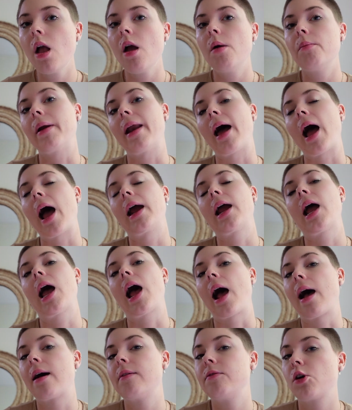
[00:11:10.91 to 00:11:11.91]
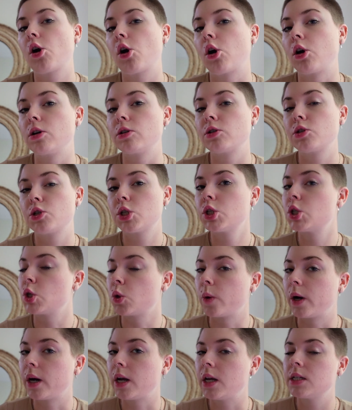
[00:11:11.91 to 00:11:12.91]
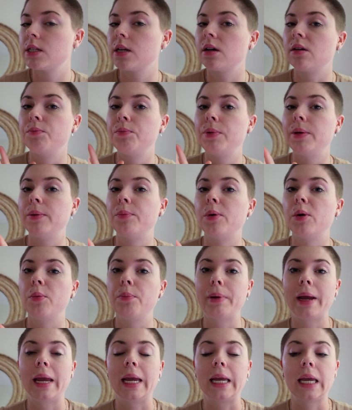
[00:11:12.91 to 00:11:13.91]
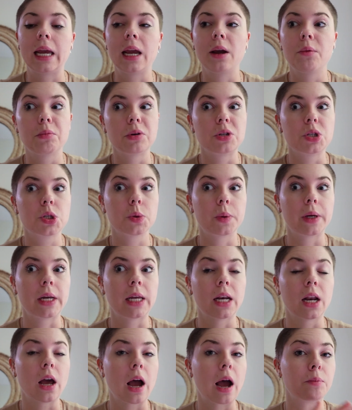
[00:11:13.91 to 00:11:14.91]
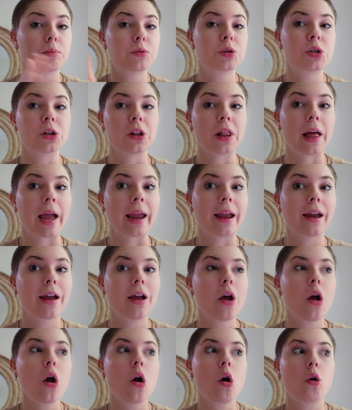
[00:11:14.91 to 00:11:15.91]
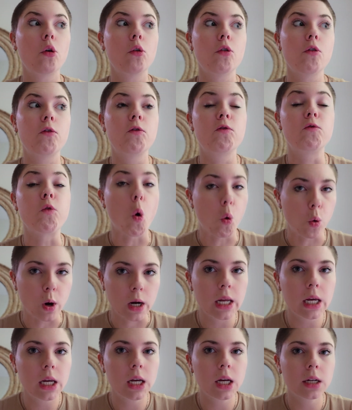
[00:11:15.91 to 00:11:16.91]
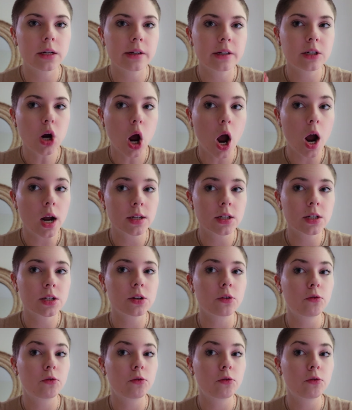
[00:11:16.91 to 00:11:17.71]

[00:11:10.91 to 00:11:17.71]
but I have heard stories of people picking between up to like 40 dots.